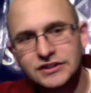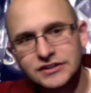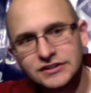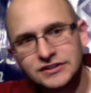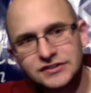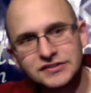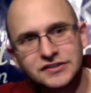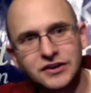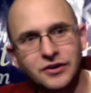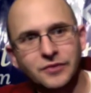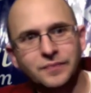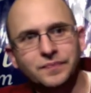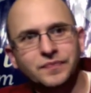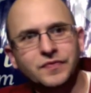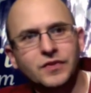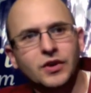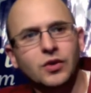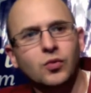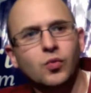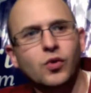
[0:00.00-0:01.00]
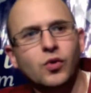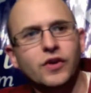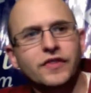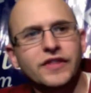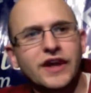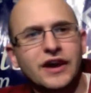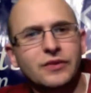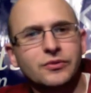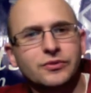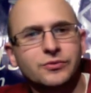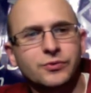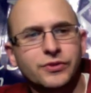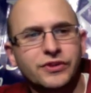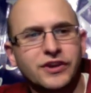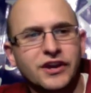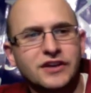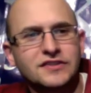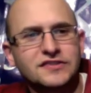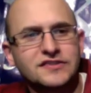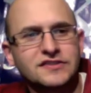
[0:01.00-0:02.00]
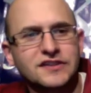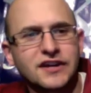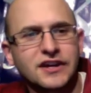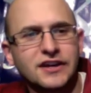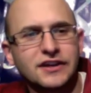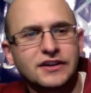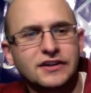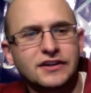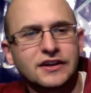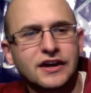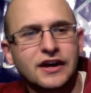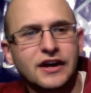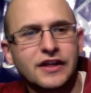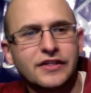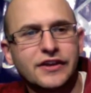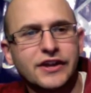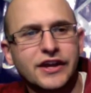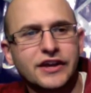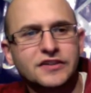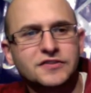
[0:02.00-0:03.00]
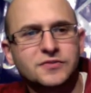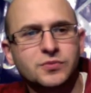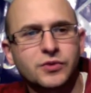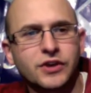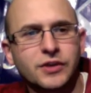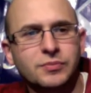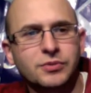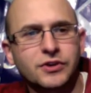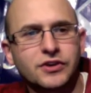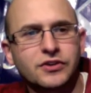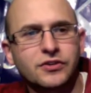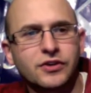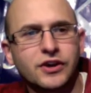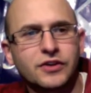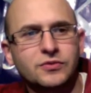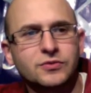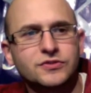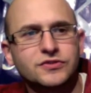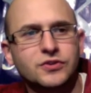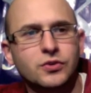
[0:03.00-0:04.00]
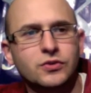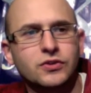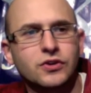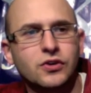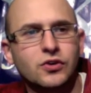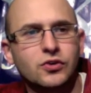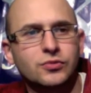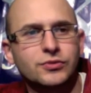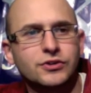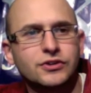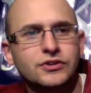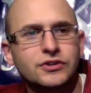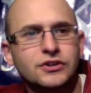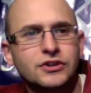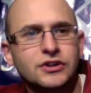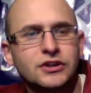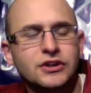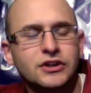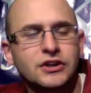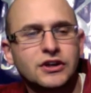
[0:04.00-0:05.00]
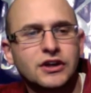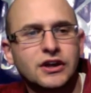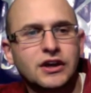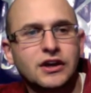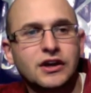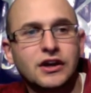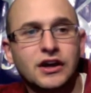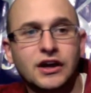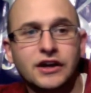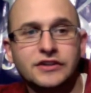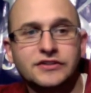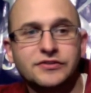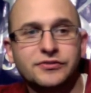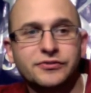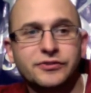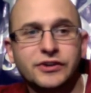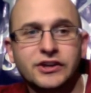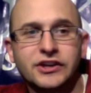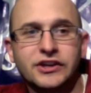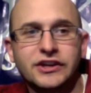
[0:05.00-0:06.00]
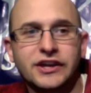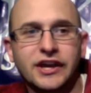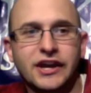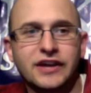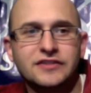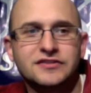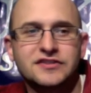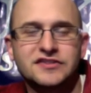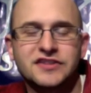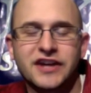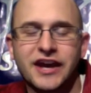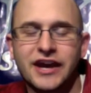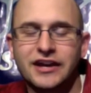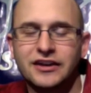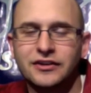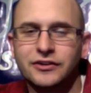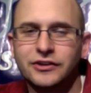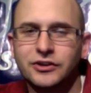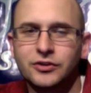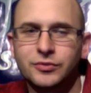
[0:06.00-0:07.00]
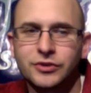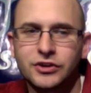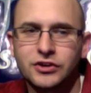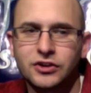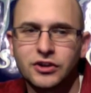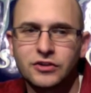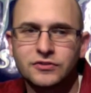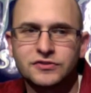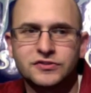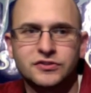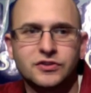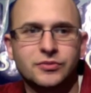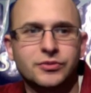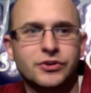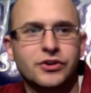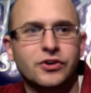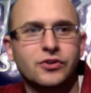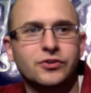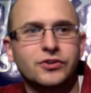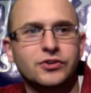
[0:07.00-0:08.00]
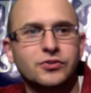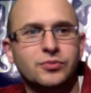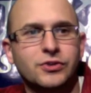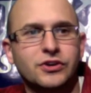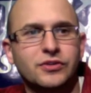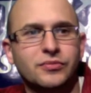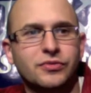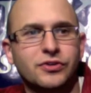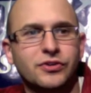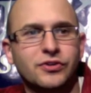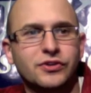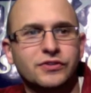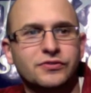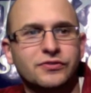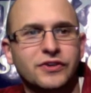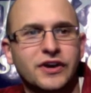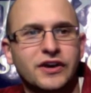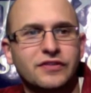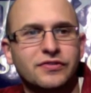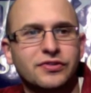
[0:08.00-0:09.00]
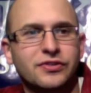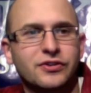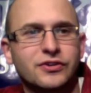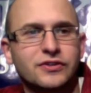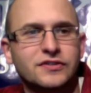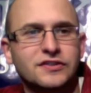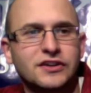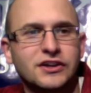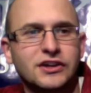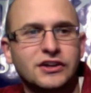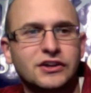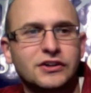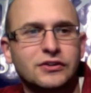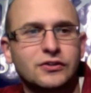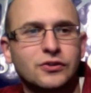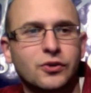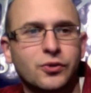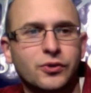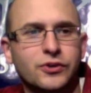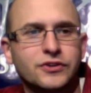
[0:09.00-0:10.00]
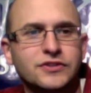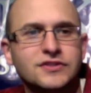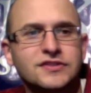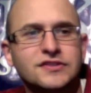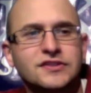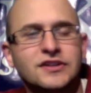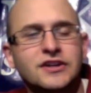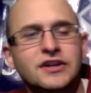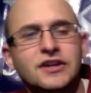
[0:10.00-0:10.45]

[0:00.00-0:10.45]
So I won that one with K-State. The next one I picked correct was Oklahoma defeating Kansas. I had it a little bit closer, but OU beat them 35-13 in Lawrence.